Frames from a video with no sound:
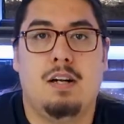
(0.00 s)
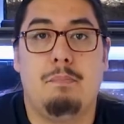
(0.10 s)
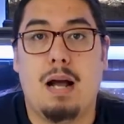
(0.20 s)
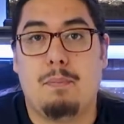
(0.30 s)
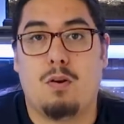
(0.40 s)

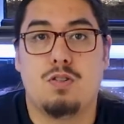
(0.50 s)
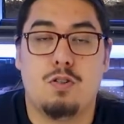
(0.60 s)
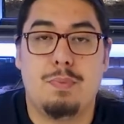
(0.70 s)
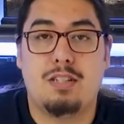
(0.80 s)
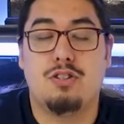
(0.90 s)
My
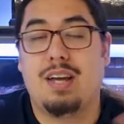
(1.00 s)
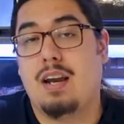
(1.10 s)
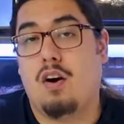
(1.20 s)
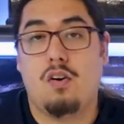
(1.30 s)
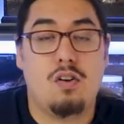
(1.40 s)
personal mix you
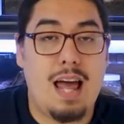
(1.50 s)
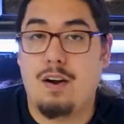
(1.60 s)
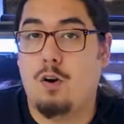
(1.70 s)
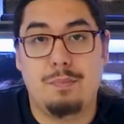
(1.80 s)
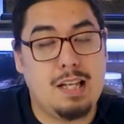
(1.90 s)
get all at
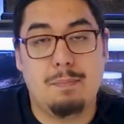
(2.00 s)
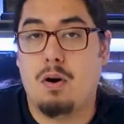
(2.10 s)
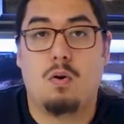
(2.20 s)
Home Depot